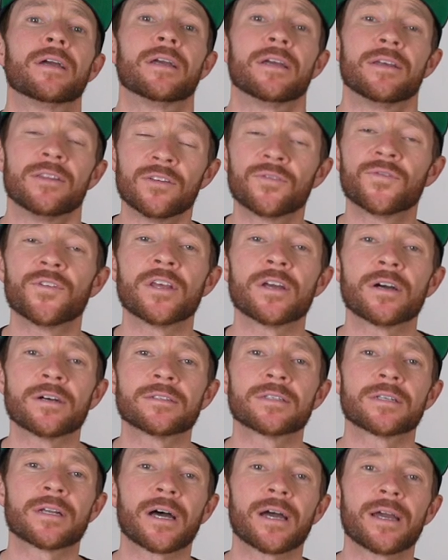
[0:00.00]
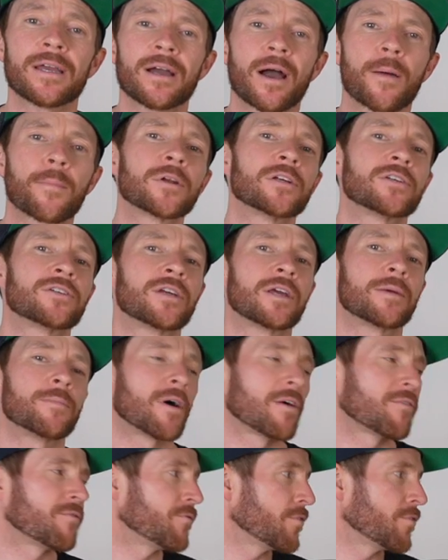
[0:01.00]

In this video today, I'm going to share my